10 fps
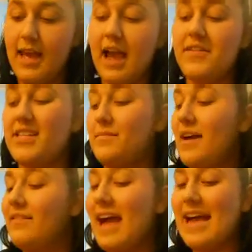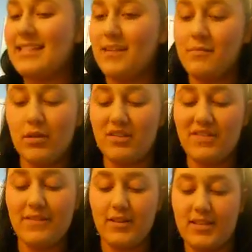And this is my last and most
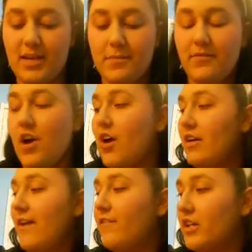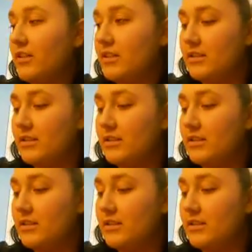favorite step of all ever.